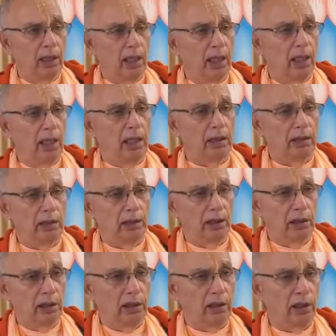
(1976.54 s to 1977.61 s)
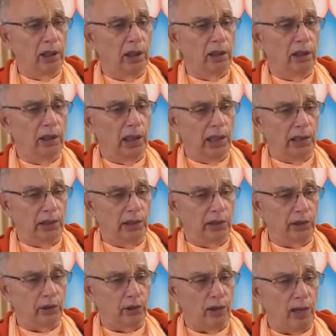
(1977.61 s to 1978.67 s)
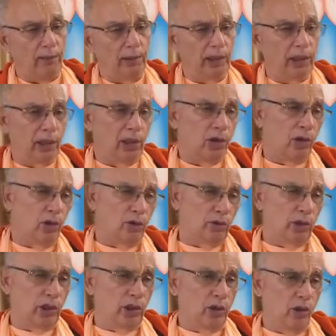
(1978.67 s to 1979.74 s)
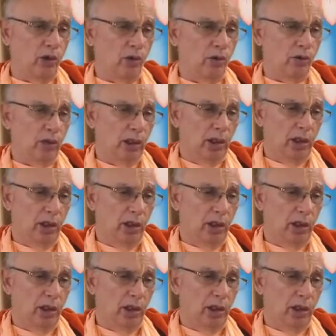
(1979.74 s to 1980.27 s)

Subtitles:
And then describing the goal